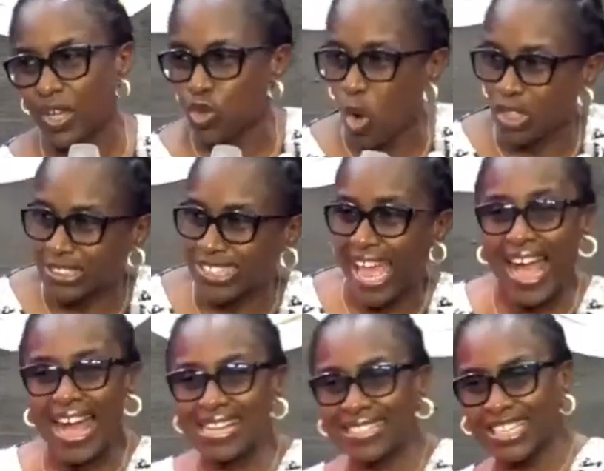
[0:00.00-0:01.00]
Your
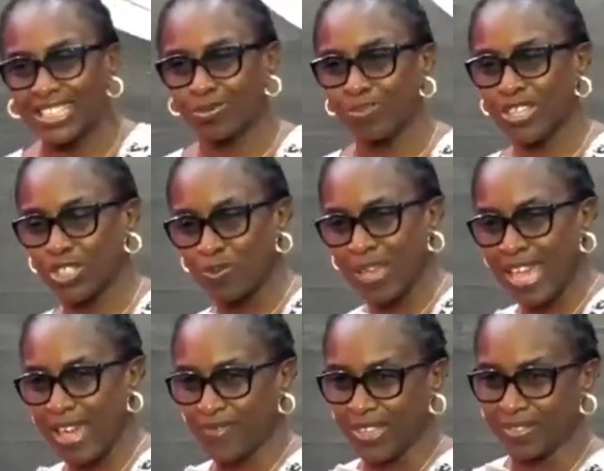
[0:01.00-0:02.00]
child is
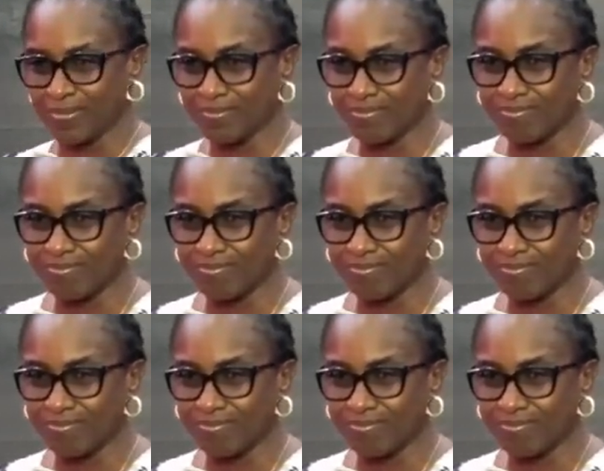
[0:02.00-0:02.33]
misbehaving.